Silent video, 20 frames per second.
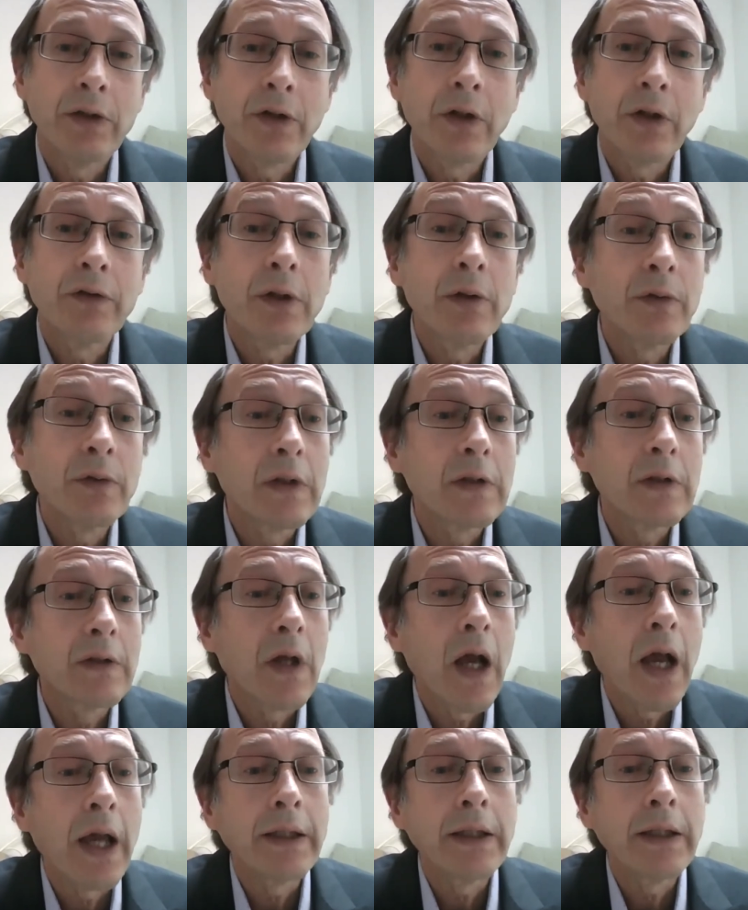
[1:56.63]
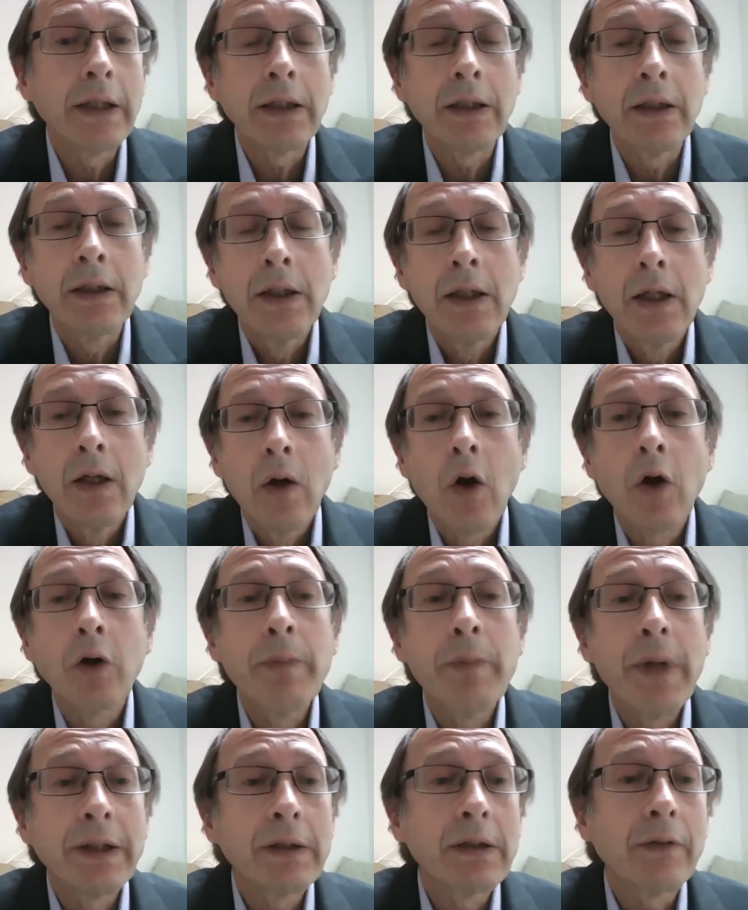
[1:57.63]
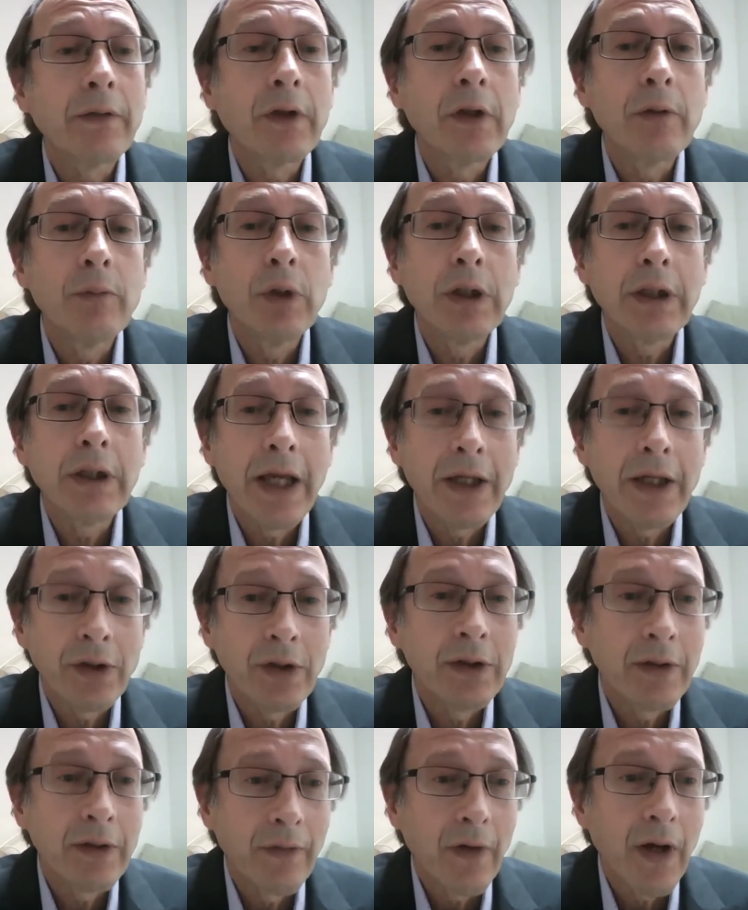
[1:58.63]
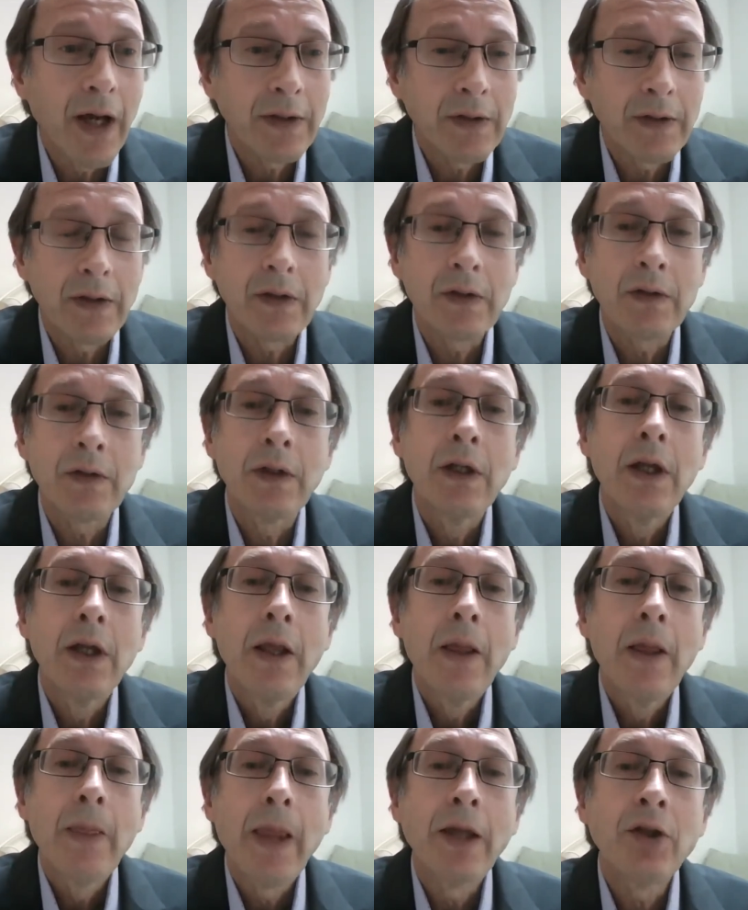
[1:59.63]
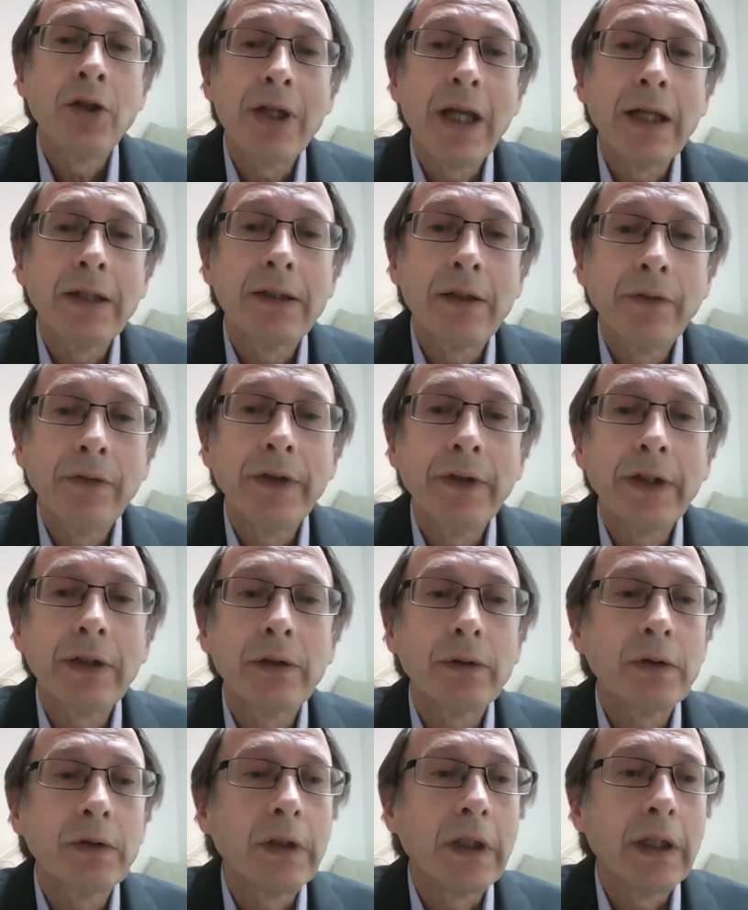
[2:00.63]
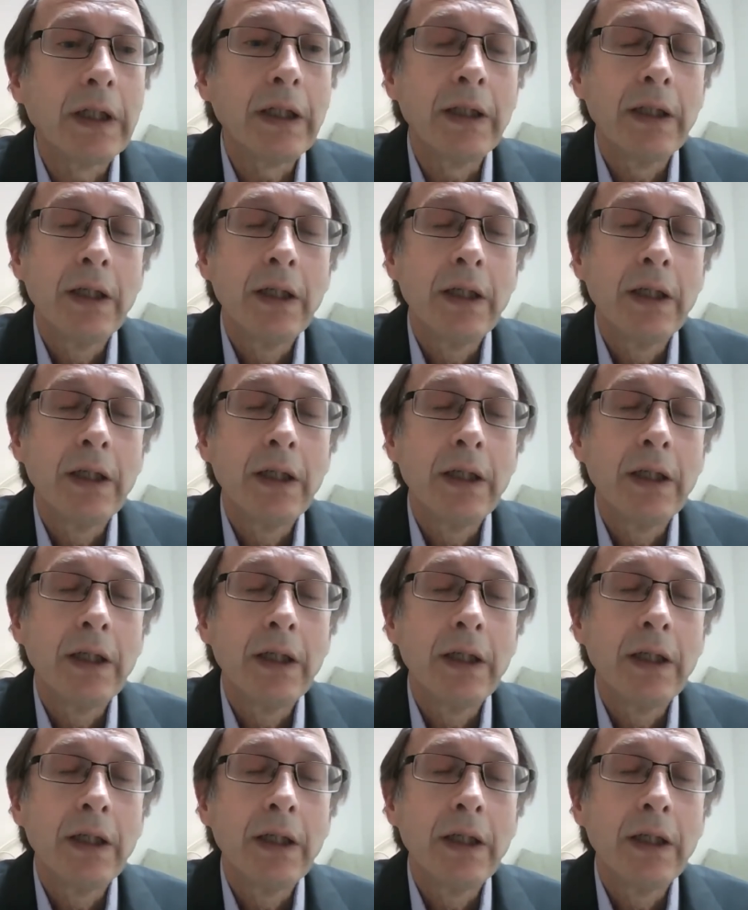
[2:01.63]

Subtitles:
So she was designing augmentative communication devices, and she had difficulty